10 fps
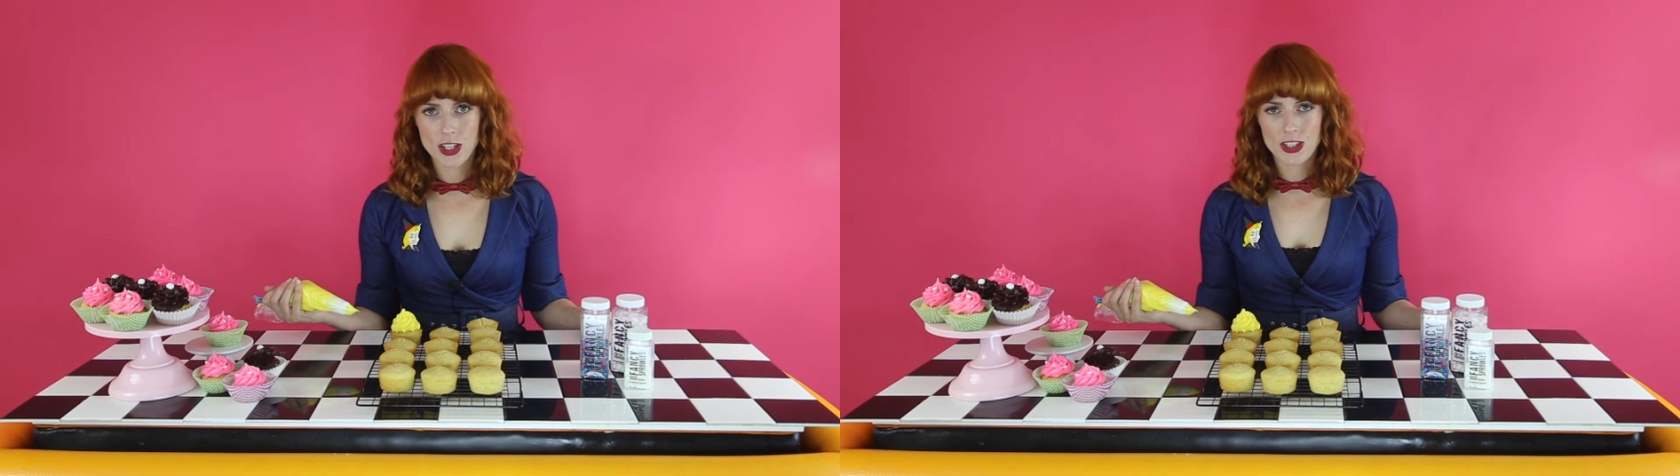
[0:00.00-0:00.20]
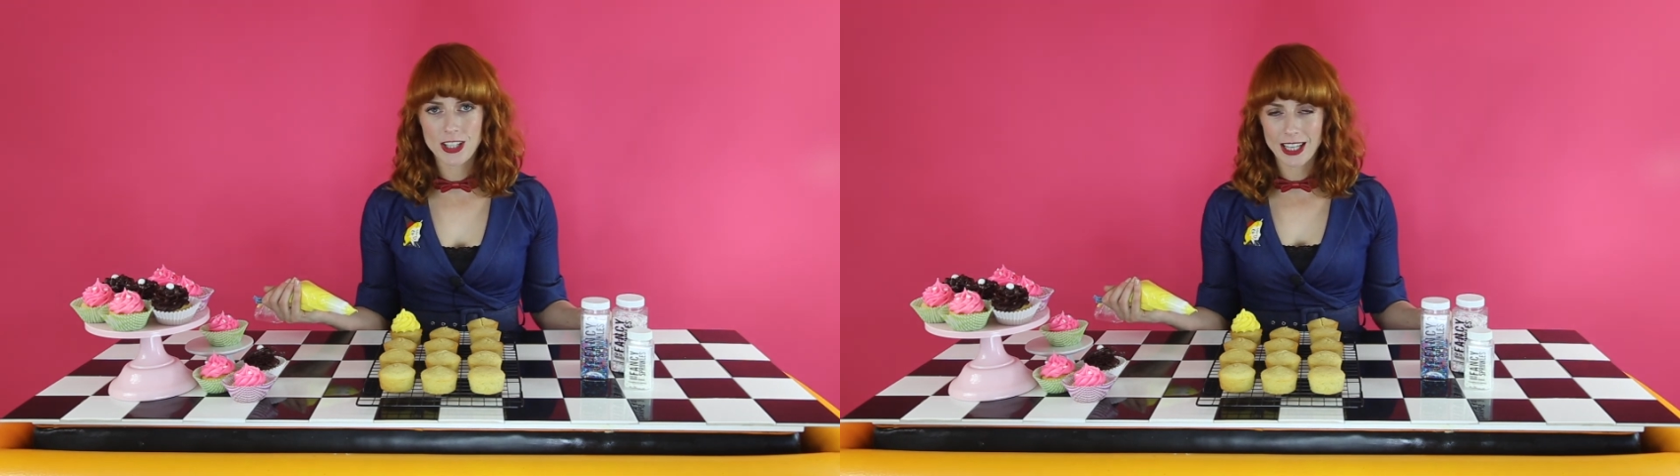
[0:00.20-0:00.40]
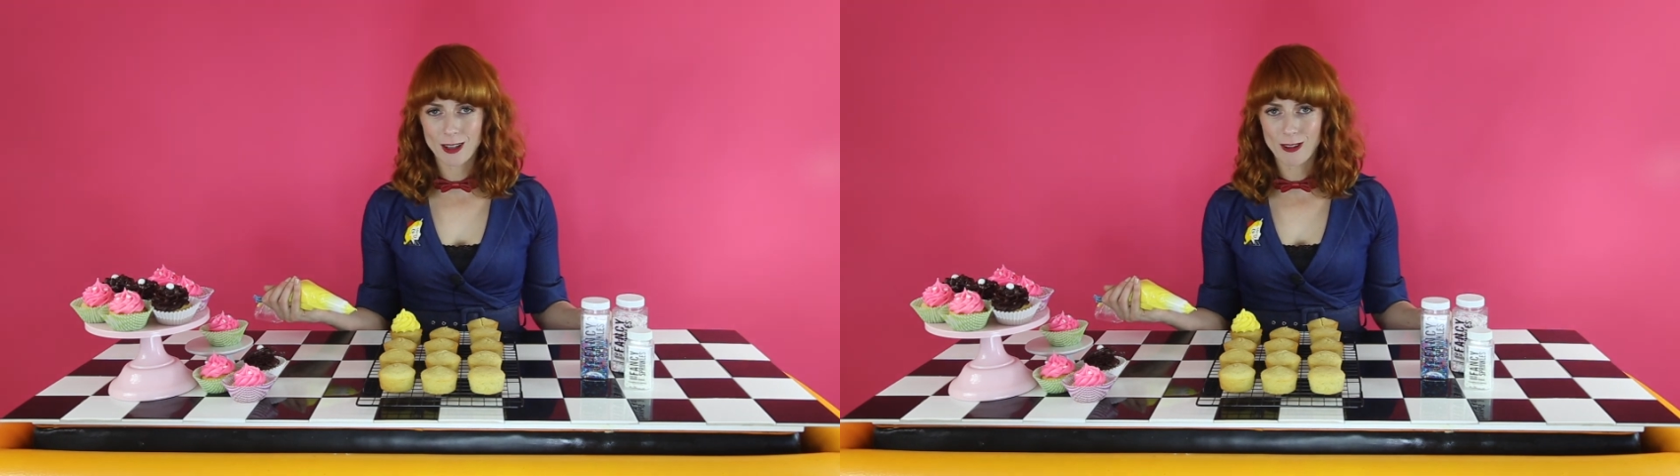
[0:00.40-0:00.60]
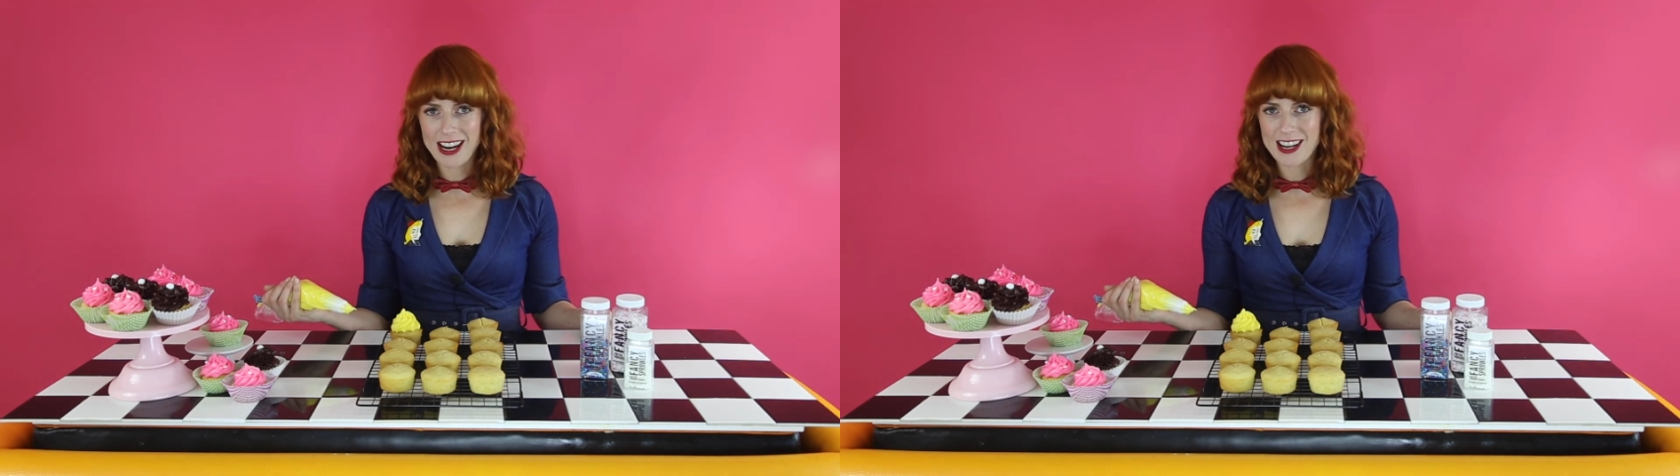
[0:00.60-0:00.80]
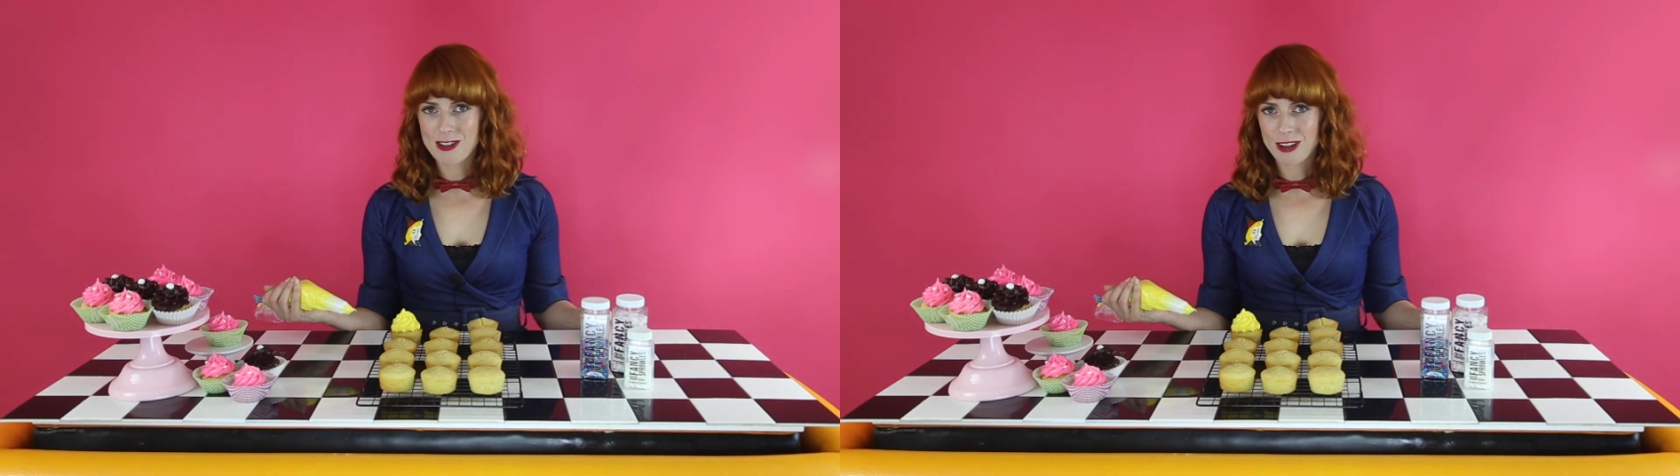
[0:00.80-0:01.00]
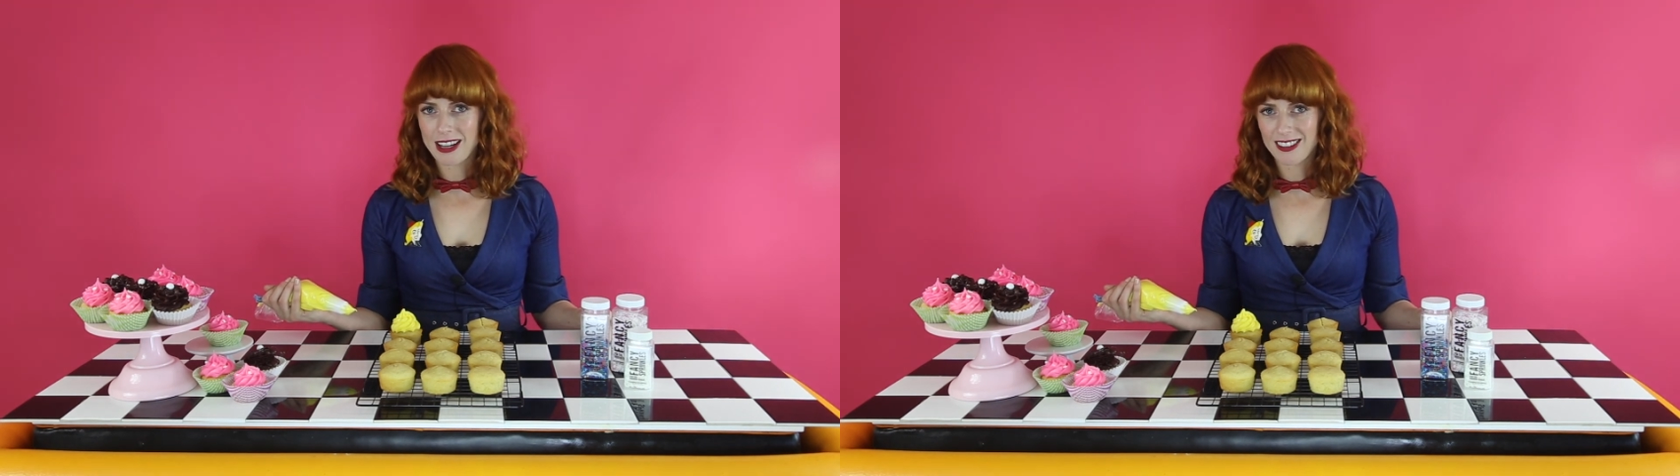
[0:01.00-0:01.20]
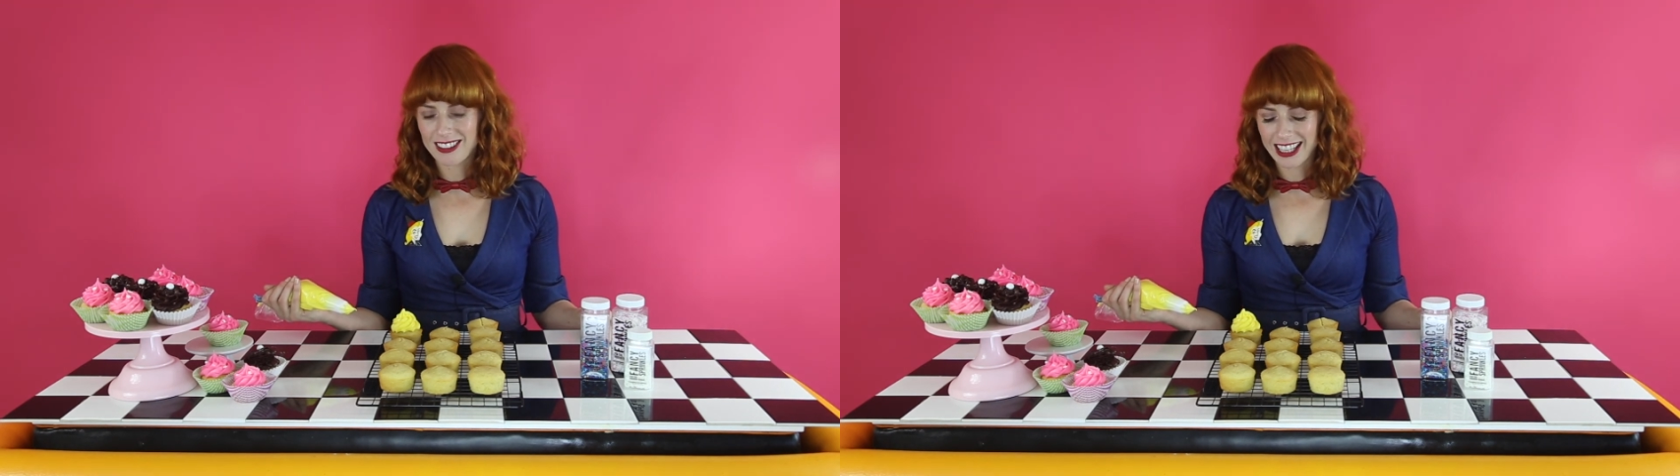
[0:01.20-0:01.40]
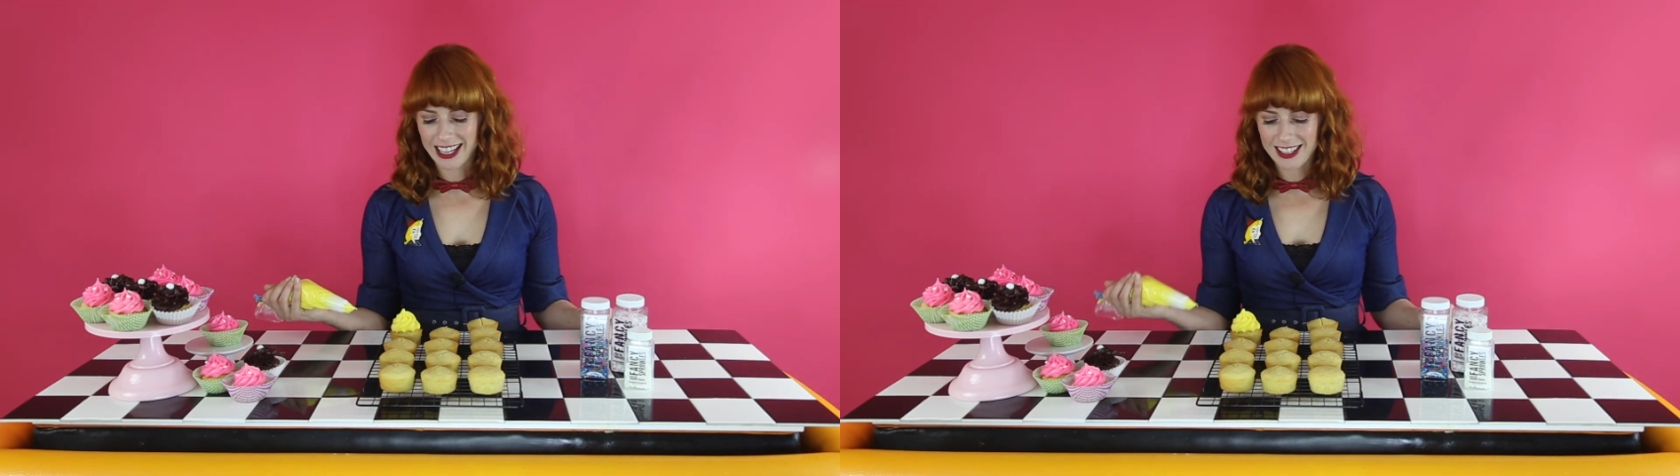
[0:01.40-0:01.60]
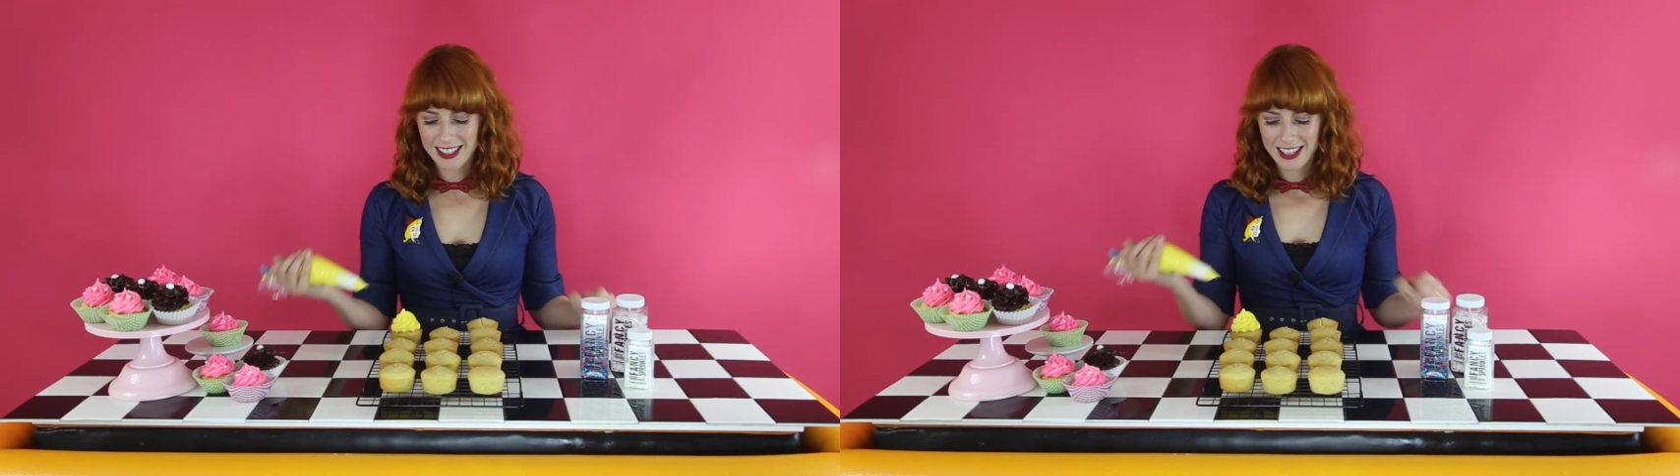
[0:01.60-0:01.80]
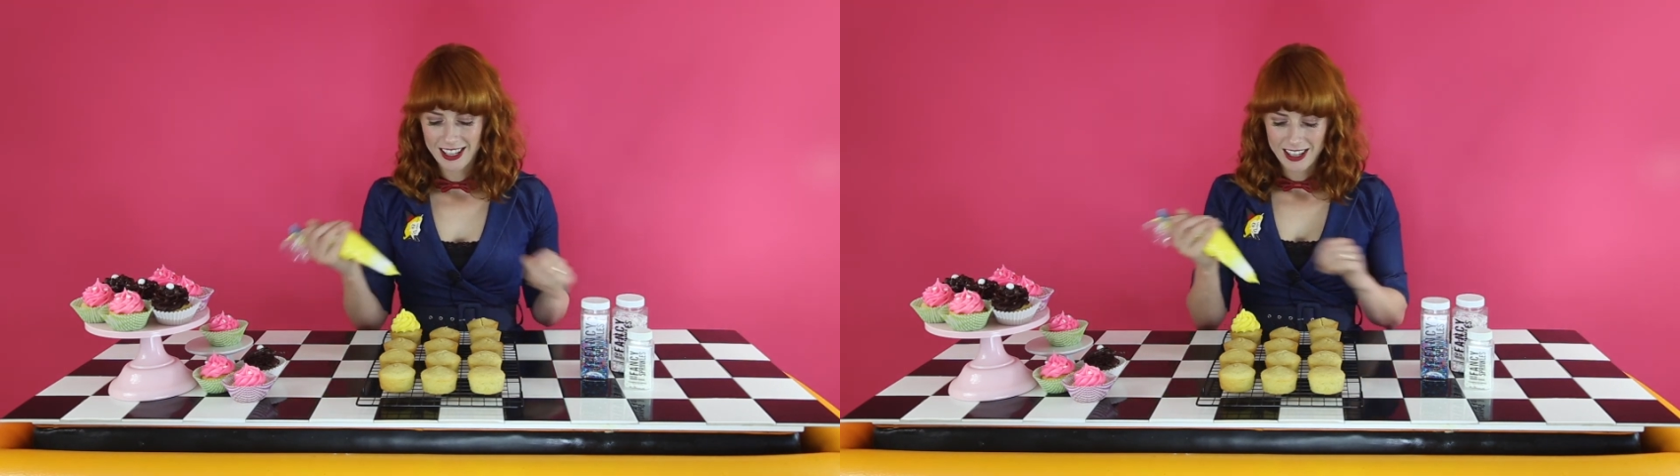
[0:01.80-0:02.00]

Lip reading: to decorate your cupcakes.